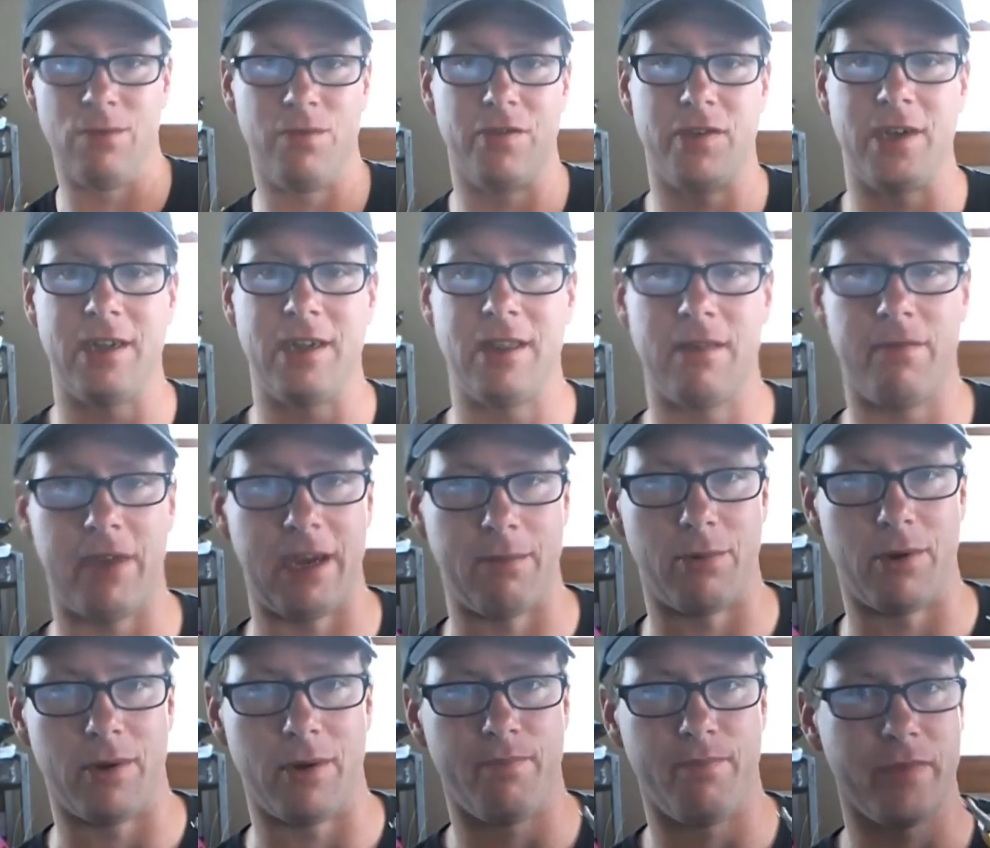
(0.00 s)
seen the
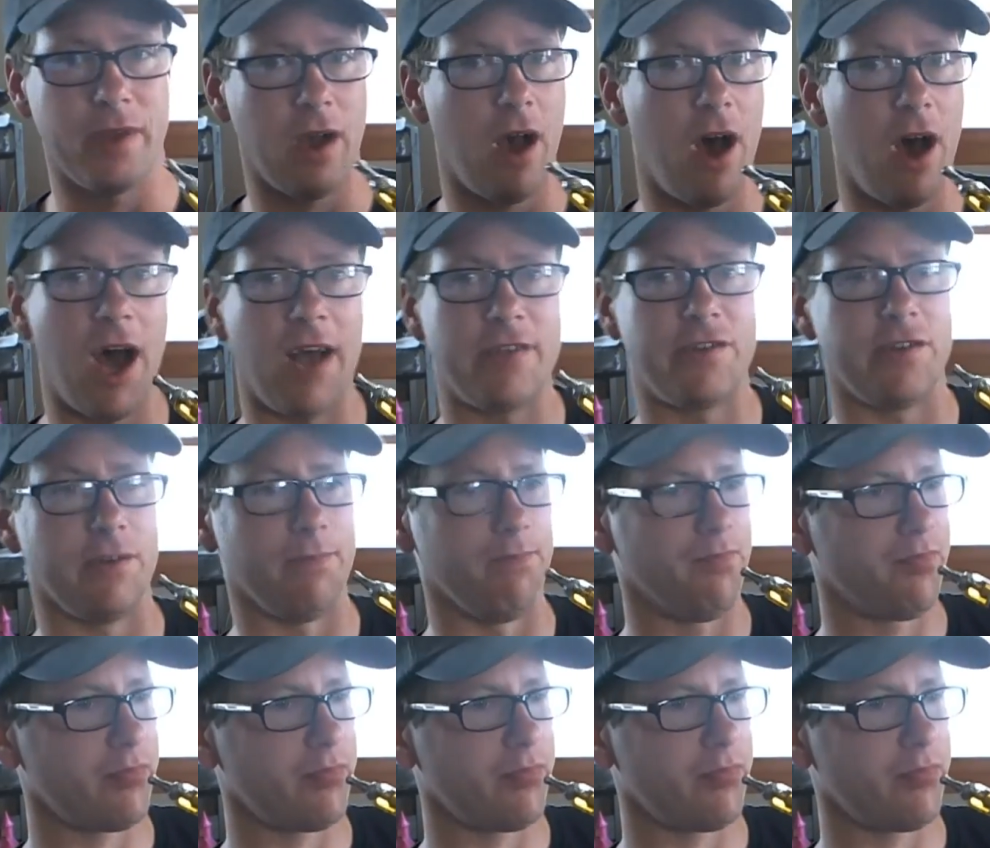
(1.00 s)
vapor. Awesome.